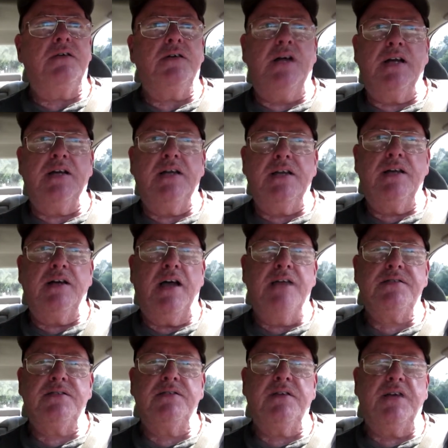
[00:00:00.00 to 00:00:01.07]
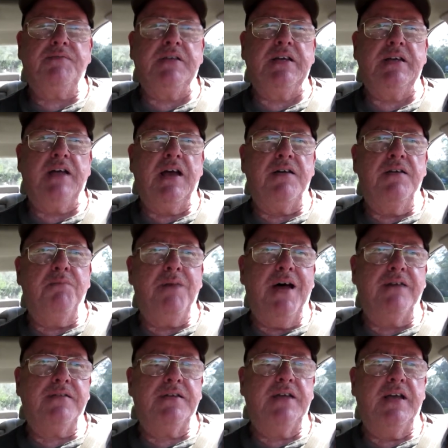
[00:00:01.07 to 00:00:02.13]
I still have to get out and
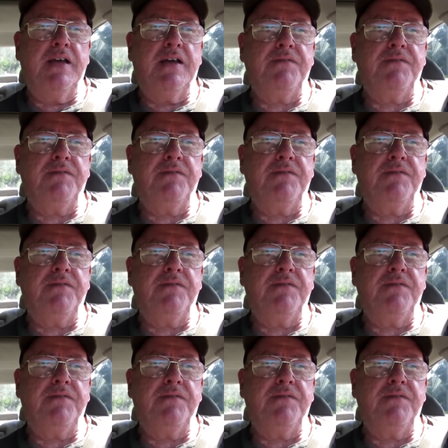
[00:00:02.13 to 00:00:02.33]
about today.